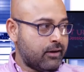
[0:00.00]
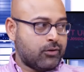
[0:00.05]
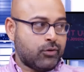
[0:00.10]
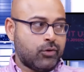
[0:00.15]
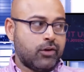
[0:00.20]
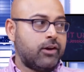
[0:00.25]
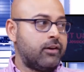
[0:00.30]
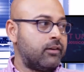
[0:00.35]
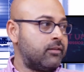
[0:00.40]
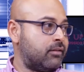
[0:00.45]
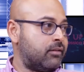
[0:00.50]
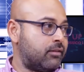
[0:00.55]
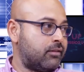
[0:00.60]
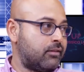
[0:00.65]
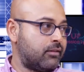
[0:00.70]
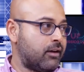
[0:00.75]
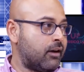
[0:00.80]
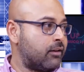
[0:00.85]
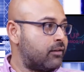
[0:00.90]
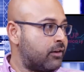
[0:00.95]

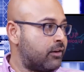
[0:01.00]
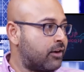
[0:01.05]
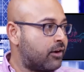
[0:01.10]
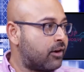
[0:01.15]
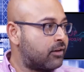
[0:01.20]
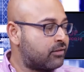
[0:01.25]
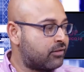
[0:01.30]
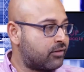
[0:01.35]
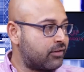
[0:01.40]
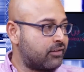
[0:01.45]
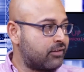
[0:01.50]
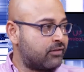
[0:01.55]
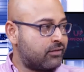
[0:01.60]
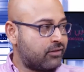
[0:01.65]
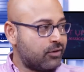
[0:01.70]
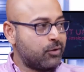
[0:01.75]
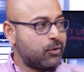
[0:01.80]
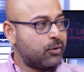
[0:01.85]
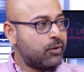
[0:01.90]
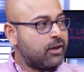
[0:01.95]
across other industries.
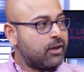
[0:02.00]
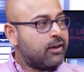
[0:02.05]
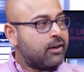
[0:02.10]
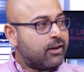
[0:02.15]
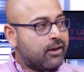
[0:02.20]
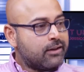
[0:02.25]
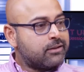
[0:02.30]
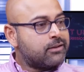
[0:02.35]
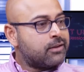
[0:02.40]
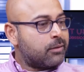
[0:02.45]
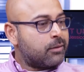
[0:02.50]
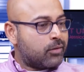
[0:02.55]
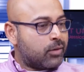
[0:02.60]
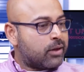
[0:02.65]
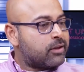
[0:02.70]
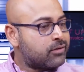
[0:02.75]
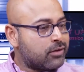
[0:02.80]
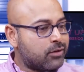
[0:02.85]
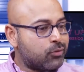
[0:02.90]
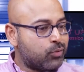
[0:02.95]
So it's a
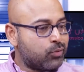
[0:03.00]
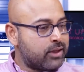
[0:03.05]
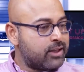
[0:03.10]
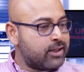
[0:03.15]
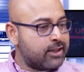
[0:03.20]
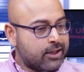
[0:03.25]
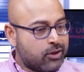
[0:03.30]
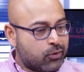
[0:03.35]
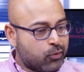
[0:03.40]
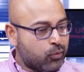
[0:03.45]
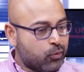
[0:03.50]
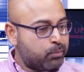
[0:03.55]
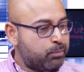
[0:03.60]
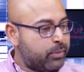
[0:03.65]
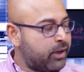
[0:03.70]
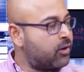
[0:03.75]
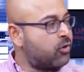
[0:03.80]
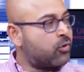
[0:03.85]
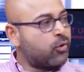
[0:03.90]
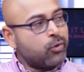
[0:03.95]
it's a really gr
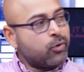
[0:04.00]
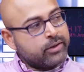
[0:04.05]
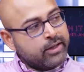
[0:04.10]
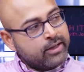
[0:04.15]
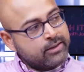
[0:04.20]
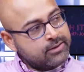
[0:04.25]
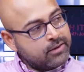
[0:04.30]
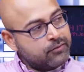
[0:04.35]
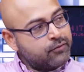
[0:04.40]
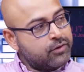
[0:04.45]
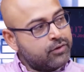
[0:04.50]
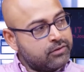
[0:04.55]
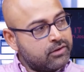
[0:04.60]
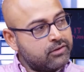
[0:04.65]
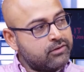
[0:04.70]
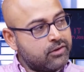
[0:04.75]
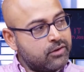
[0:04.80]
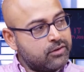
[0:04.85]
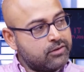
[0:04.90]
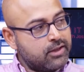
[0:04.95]
big growth engine for
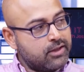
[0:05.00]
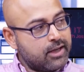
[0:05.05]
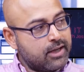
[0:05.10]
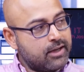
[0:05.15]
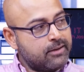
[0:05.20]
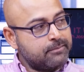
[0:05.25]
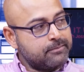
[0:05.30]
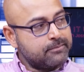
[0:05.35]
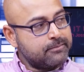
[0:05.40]
Cisco today.